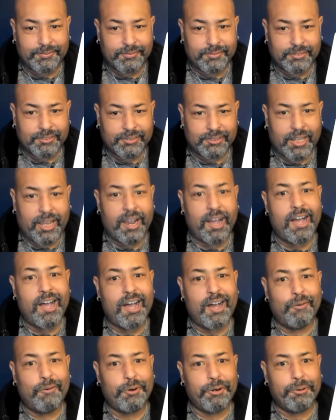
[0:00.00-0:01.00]
It's
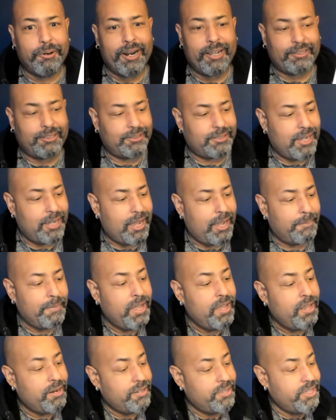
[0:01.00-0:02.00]
like, we were at the top.
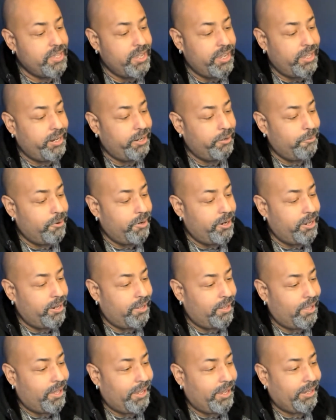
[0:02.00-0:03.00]
Then it went
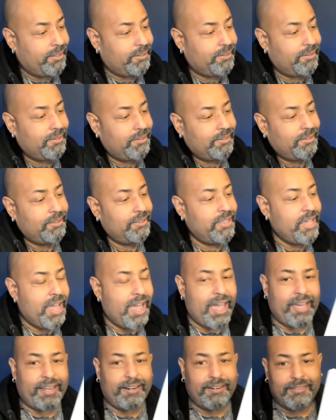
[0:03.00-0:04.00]
like
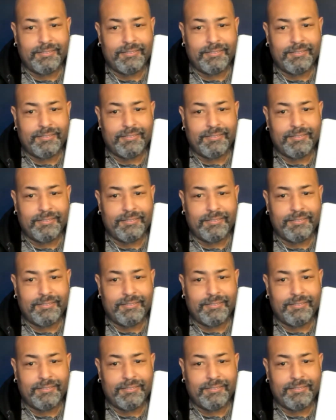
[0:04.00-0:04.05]
that.